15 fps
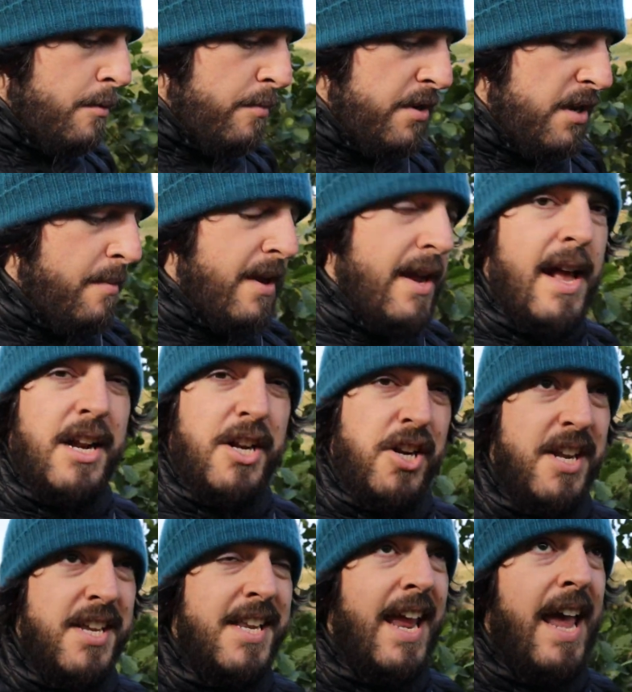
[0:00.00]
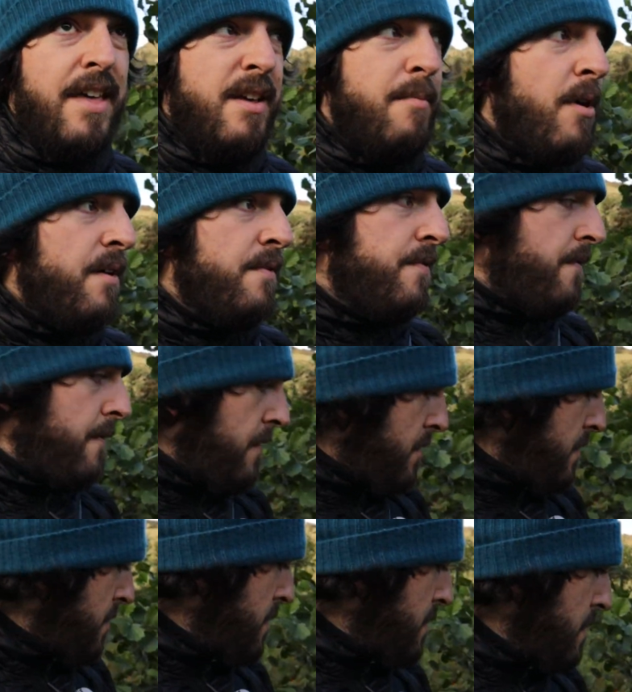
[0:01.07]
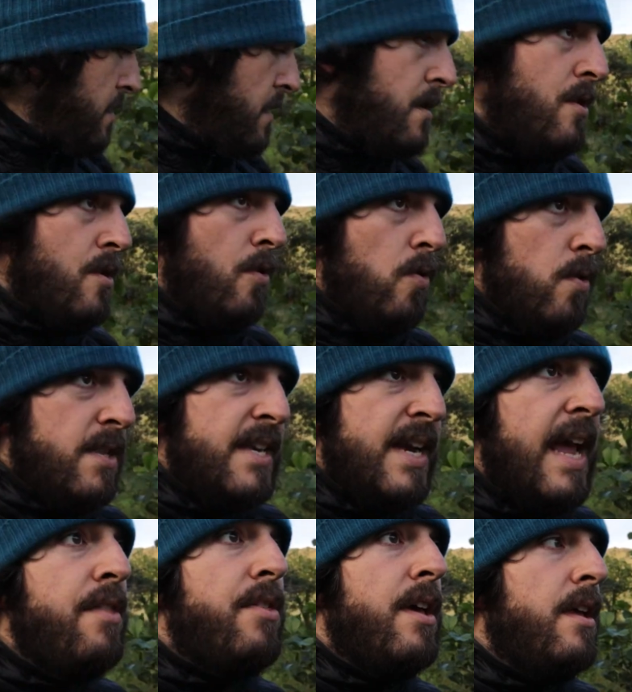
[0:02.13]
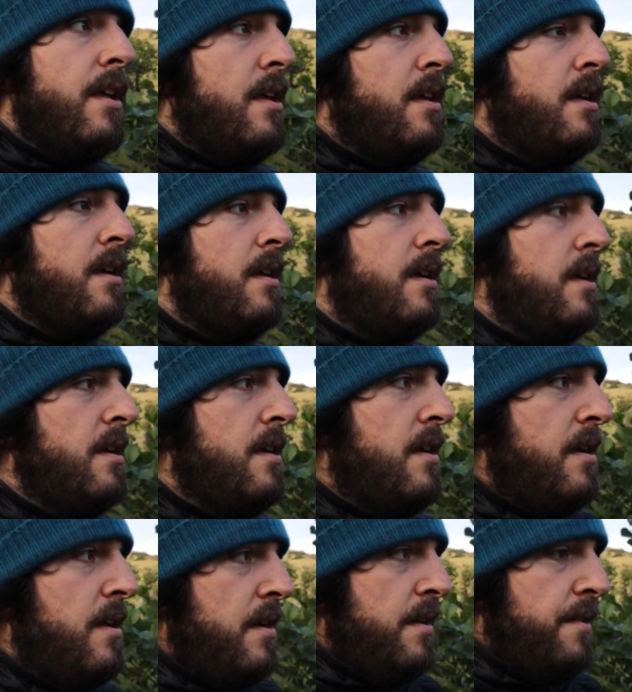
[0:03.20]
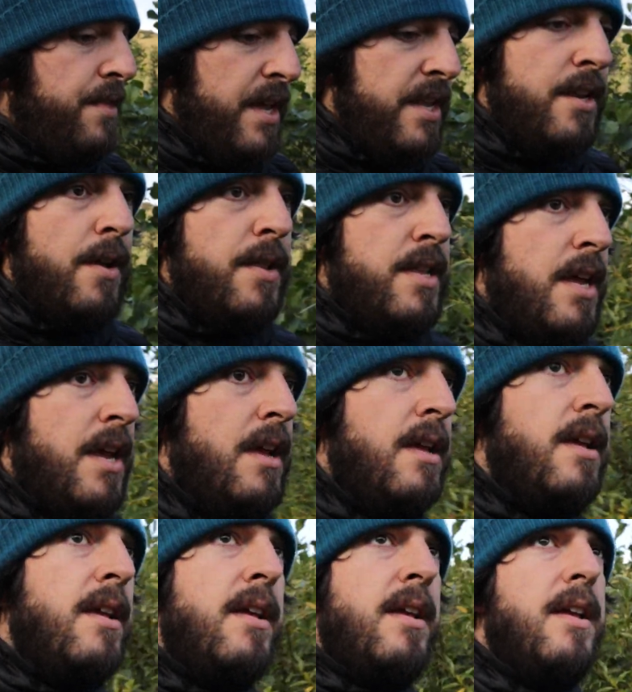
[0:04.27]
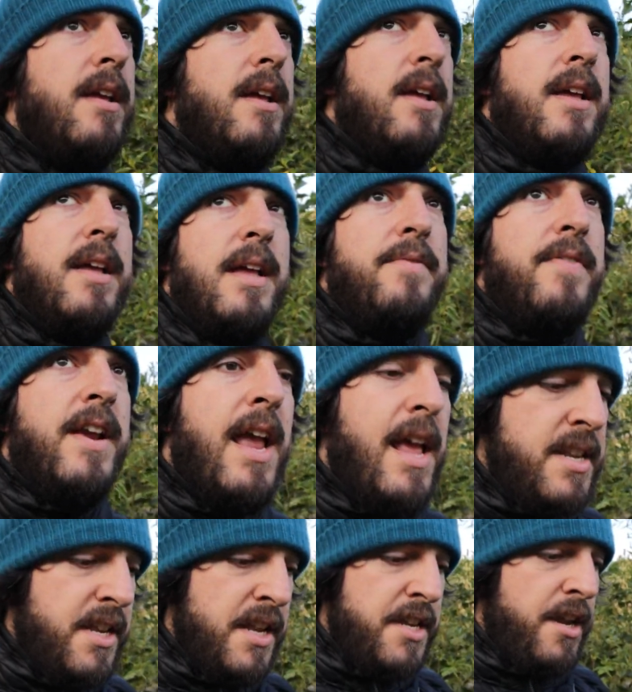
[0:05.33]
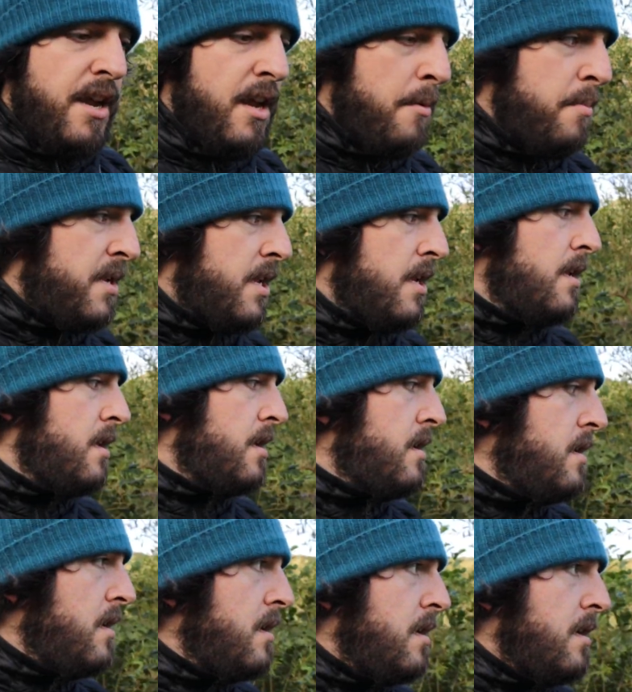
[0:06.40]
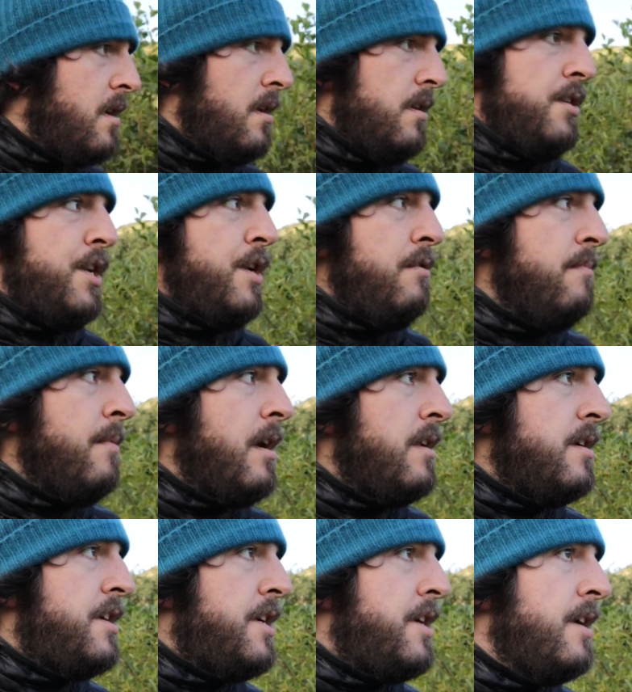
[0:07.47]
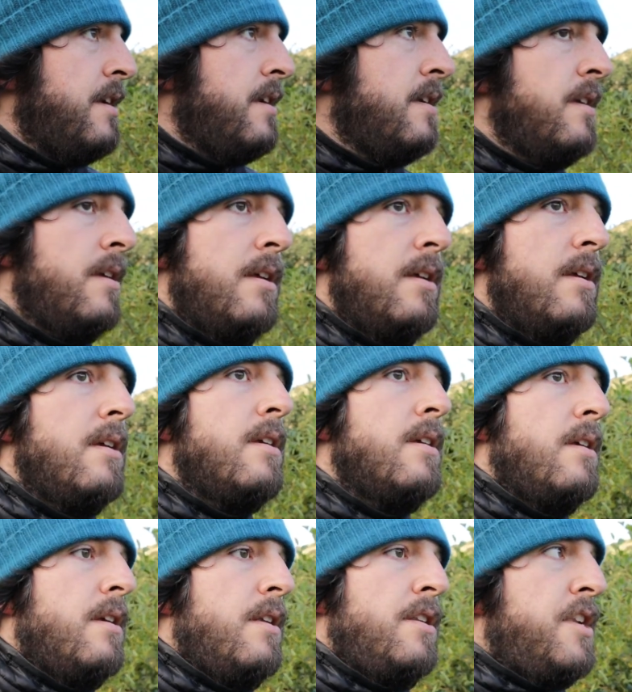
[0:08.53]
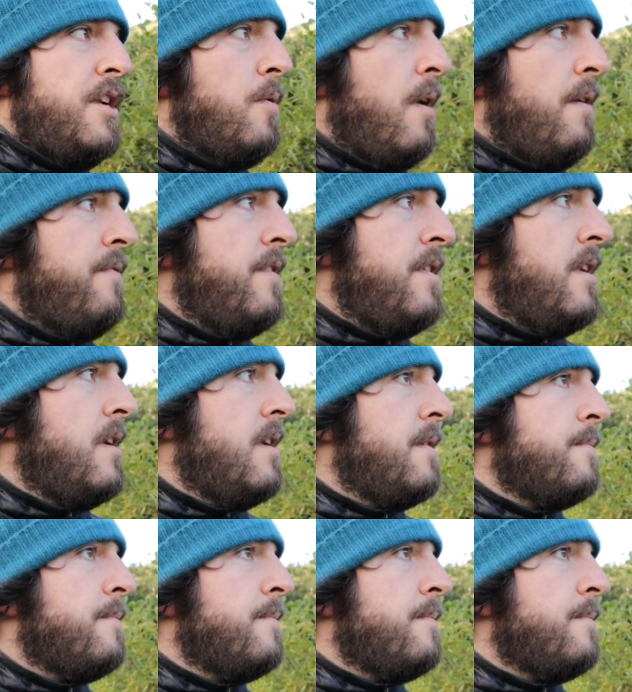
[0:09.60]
but you might actually scare them off altogether. This otter, if it gets disturbed too much, too often,